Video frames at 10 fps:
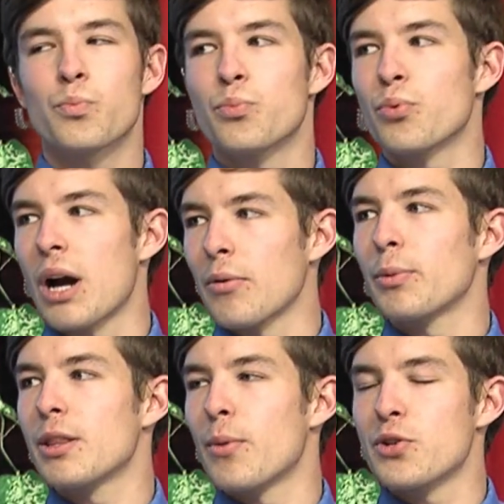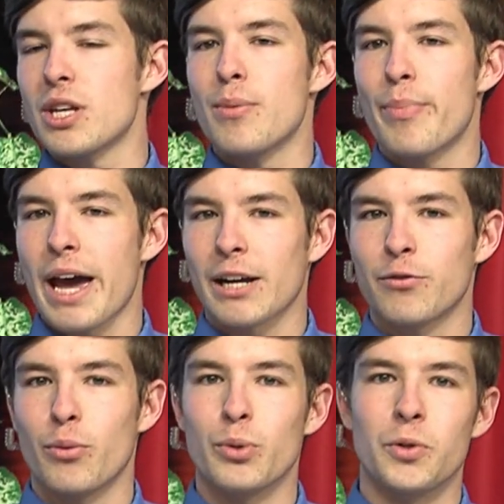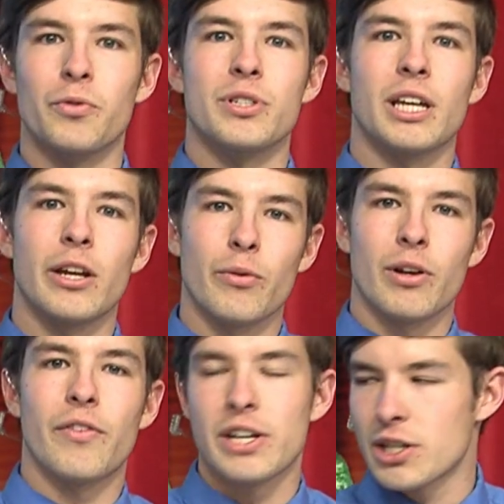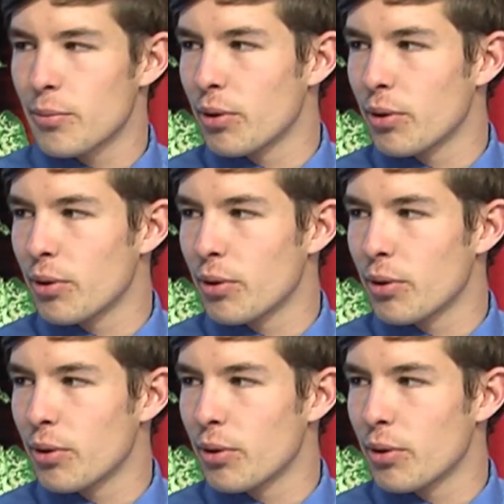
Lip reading: Probably the most impactful move was getting rid of A.J.